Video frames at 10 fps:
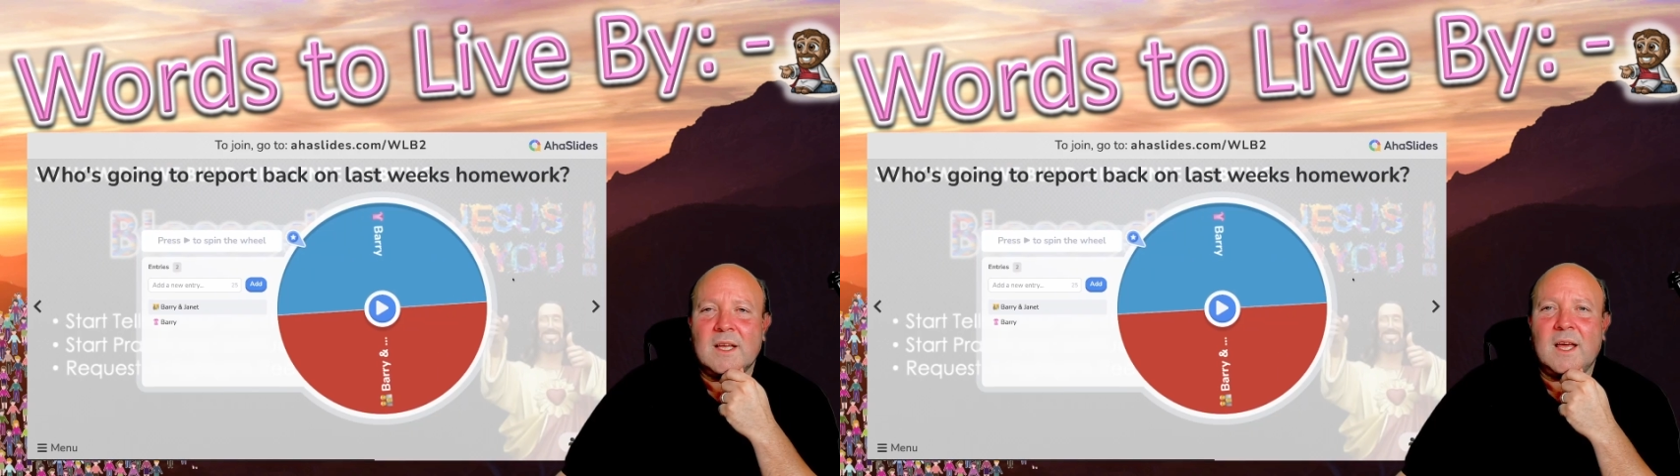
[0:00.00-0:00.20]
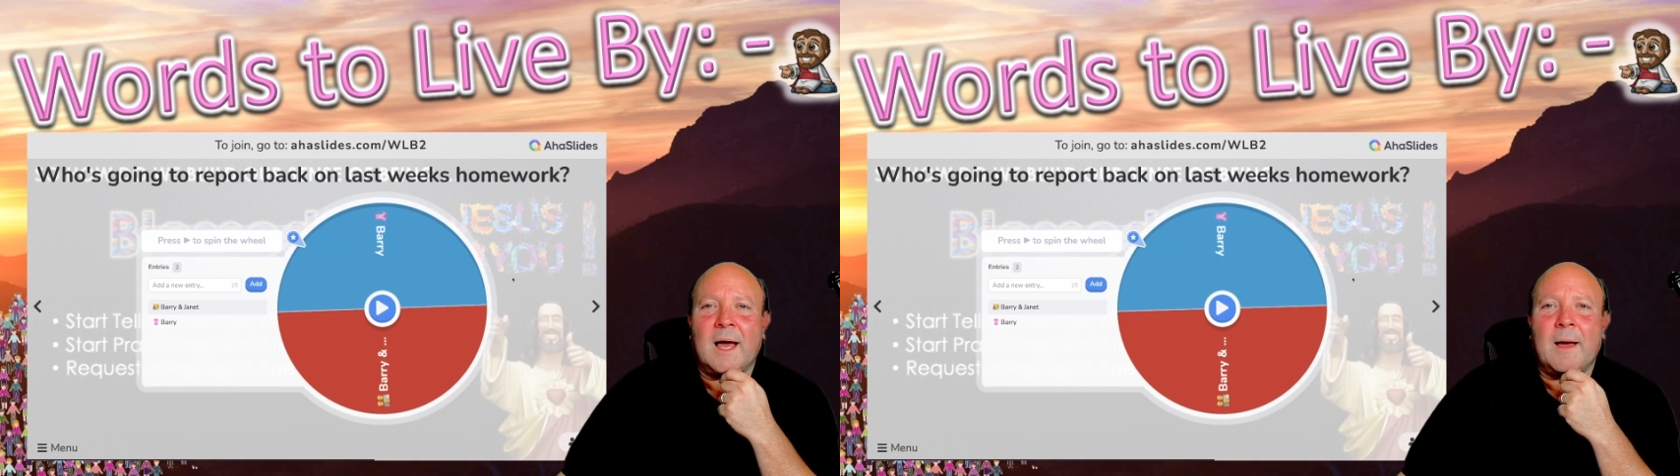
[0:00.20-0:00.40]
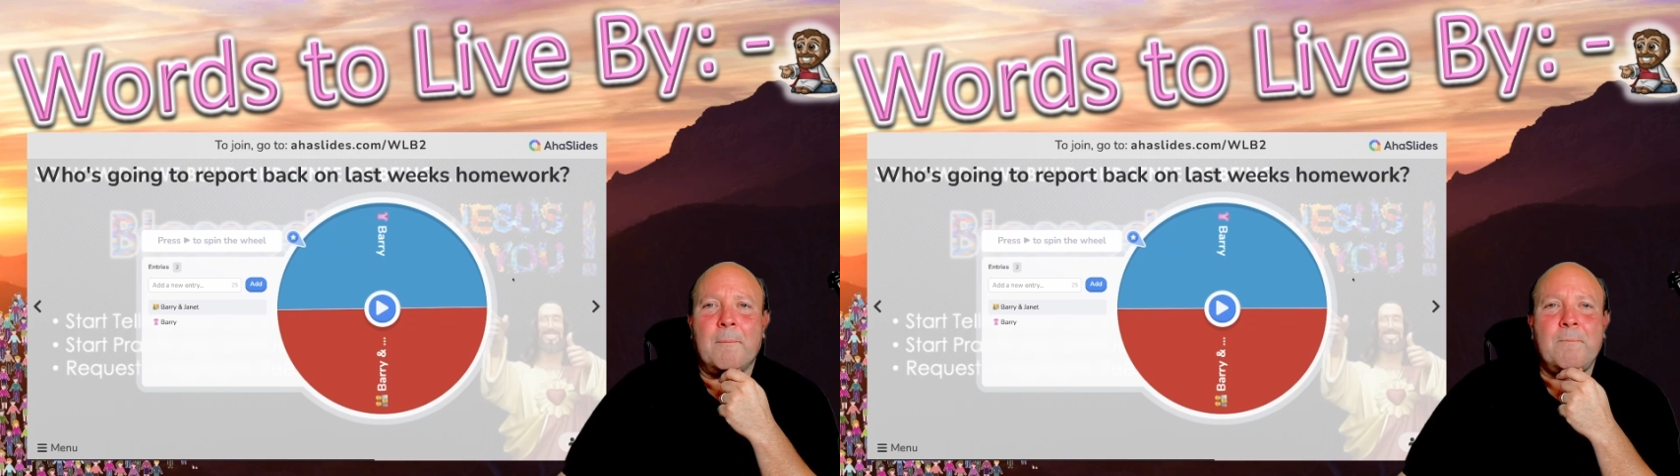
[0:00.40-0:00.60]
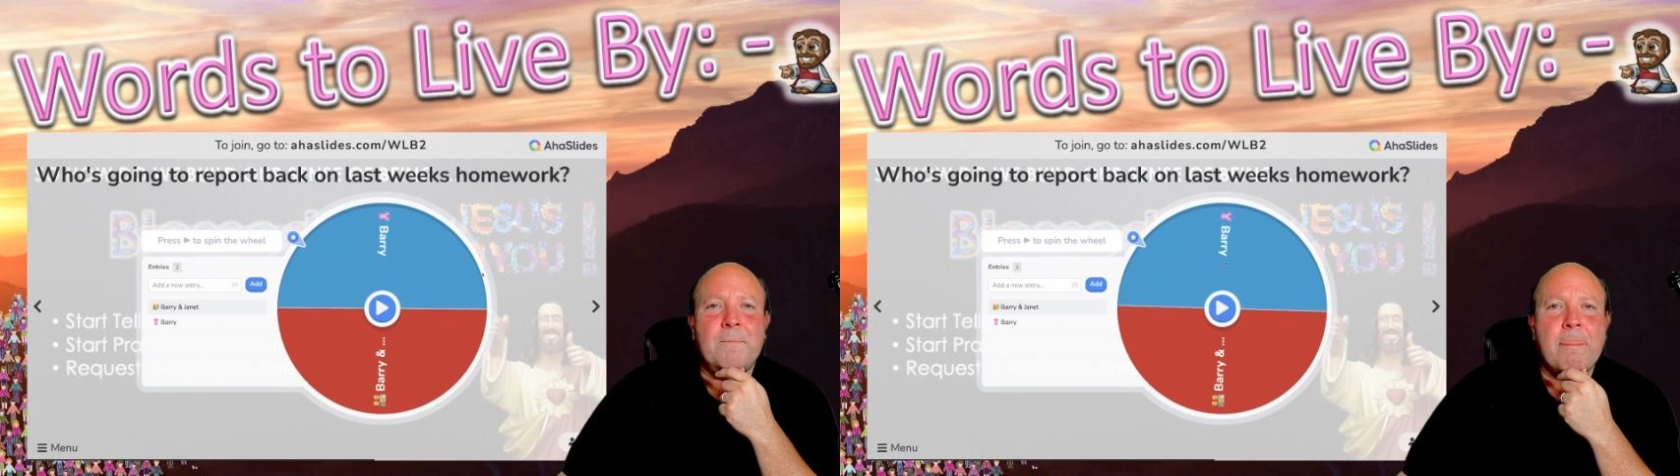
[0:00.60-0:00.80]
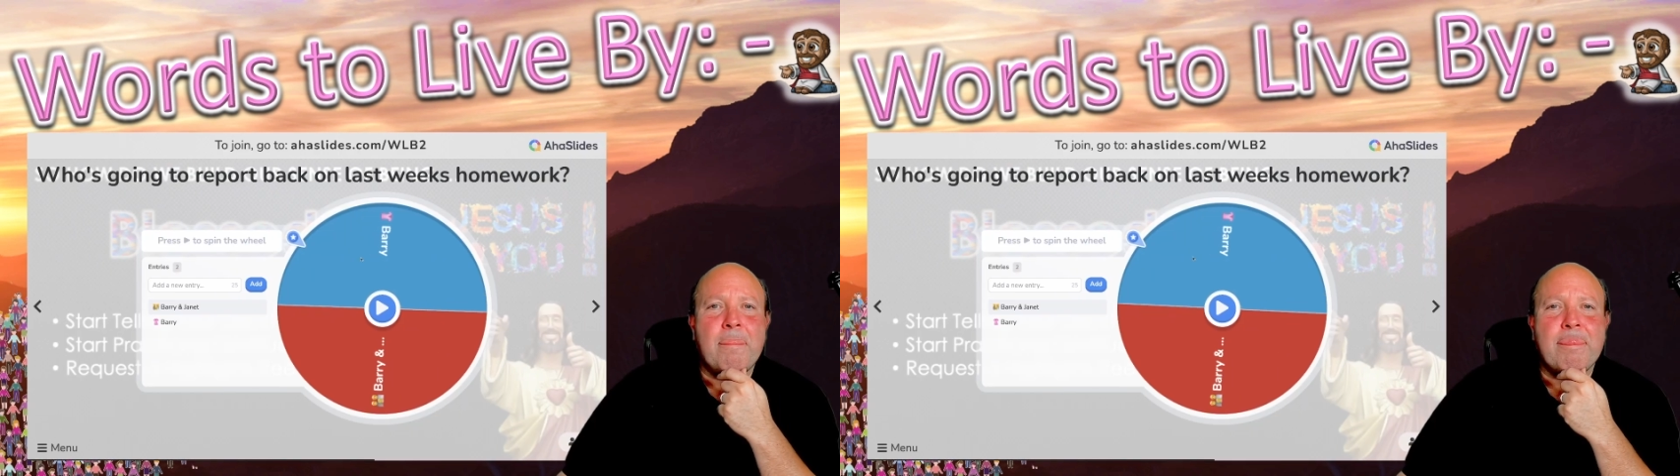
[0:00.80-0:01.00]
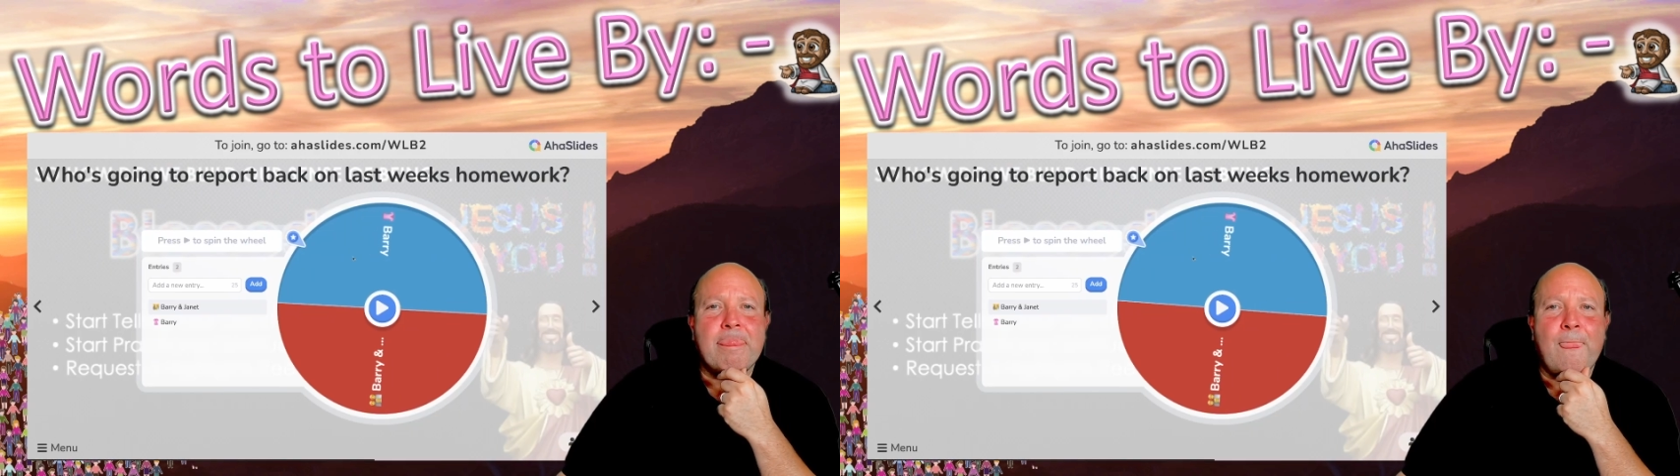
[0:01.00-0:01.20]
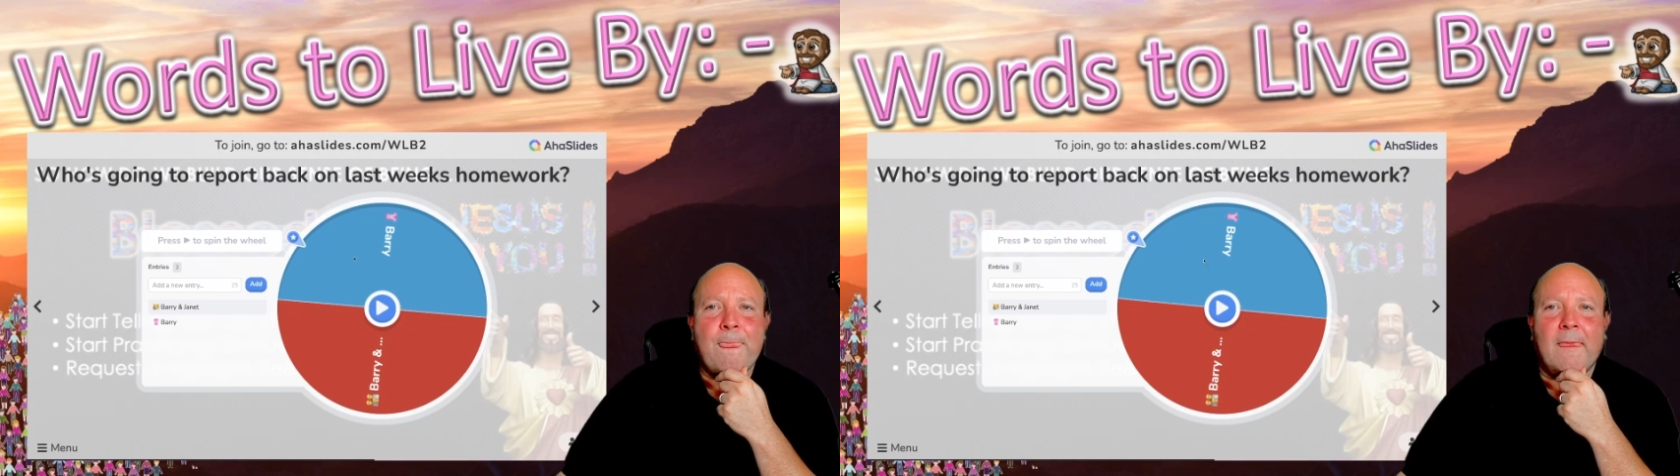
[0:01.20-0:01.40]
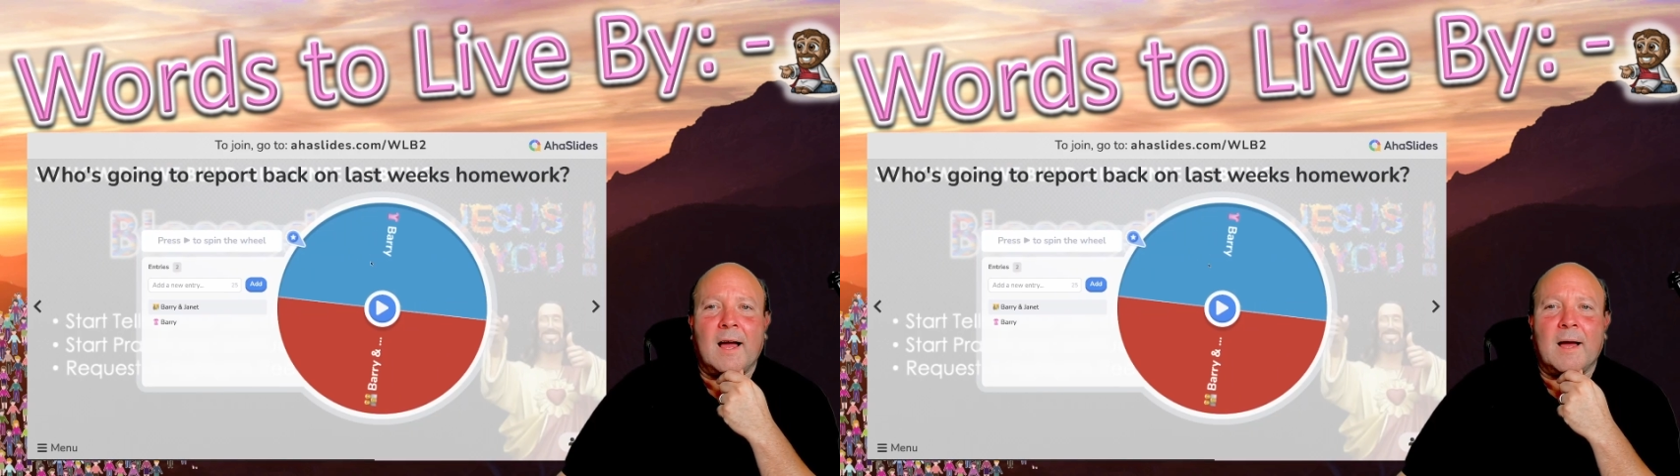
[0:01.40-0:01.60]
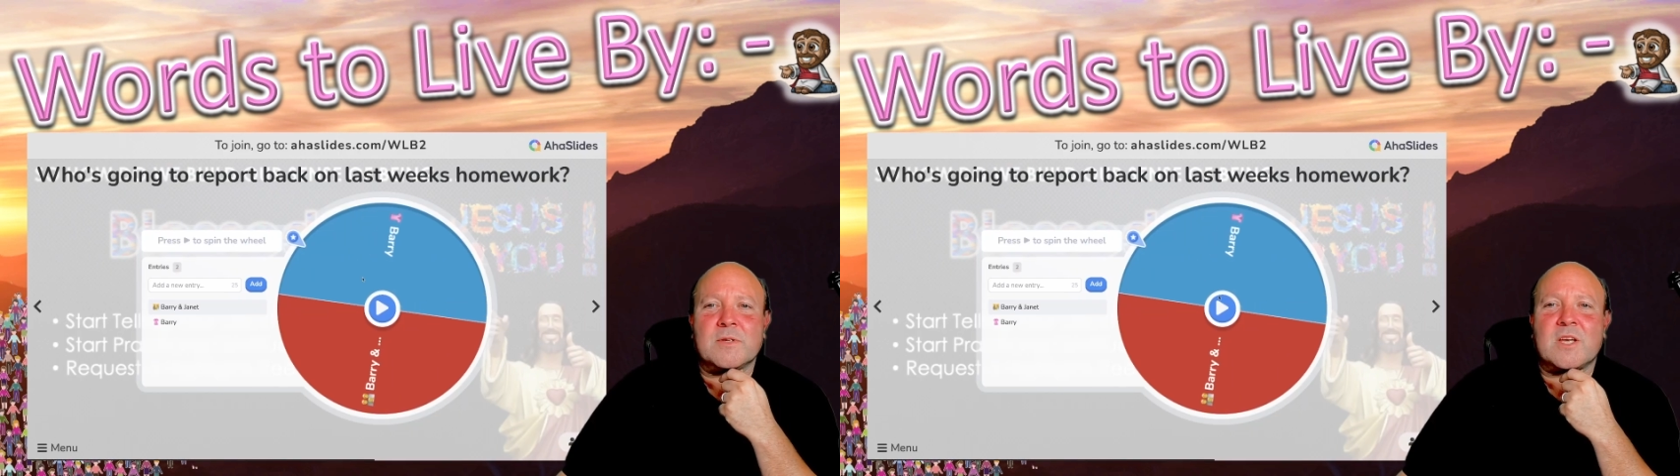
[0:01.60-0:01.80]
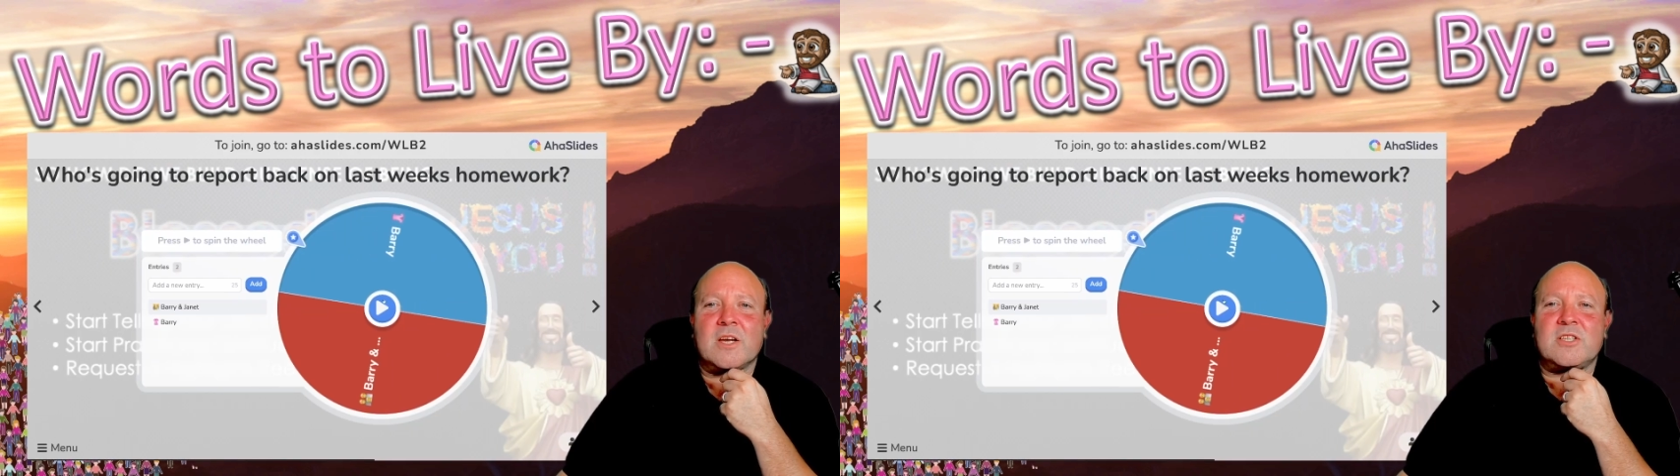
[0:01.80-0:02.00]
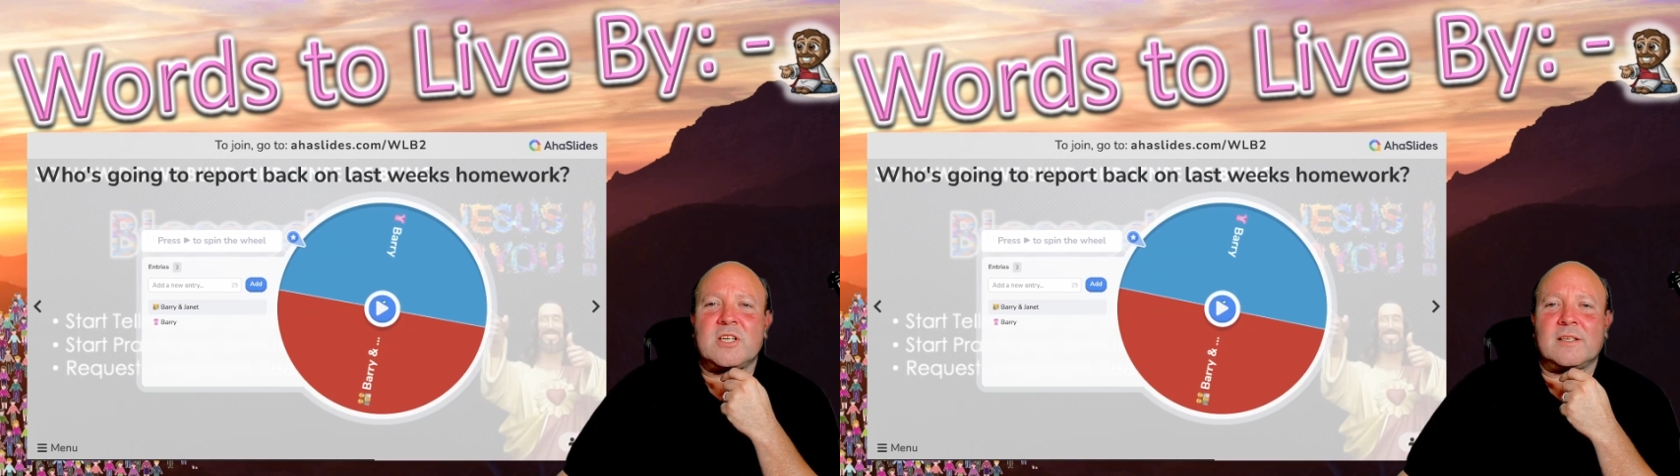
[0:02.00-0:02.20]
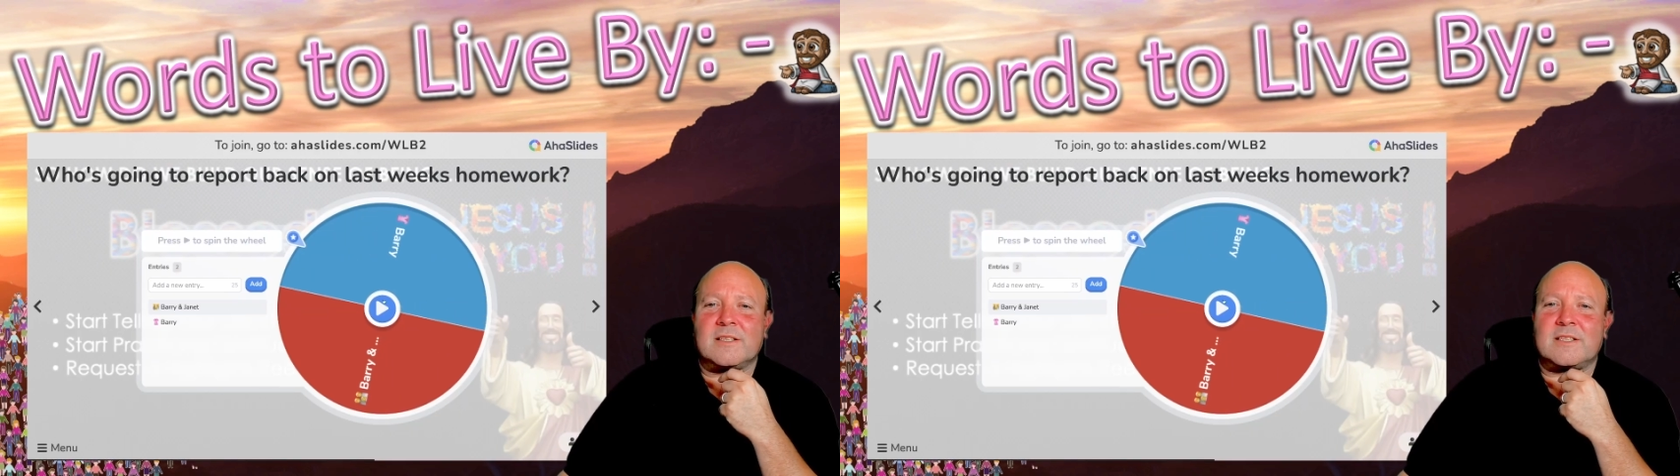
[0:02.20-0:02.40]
I'm going to,